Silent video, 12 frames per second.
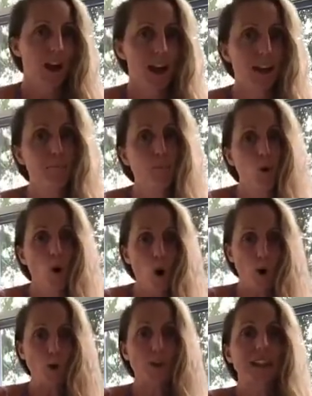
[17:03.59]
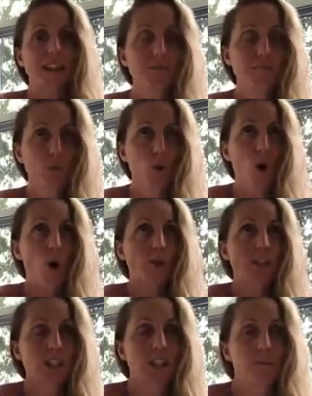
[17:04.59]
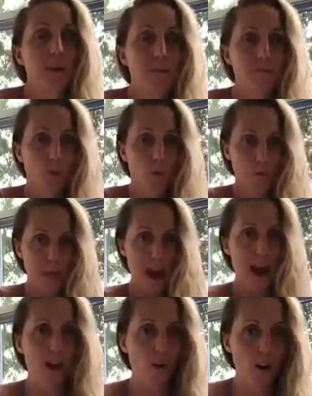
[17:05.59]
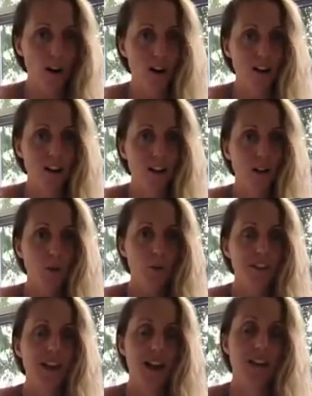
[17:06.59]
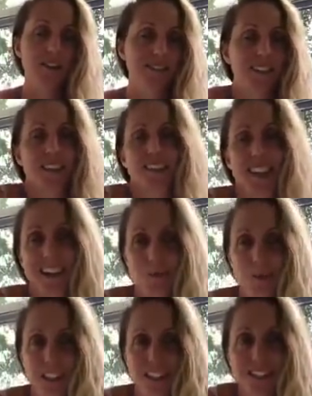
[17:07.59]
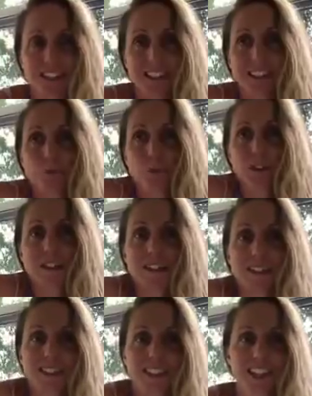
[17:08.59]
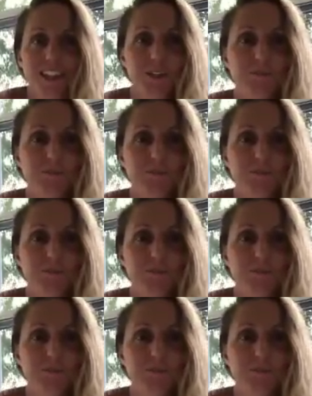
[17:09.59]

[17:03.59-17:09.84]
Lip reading: are, and more ownership and more power without, that's what it is what it is.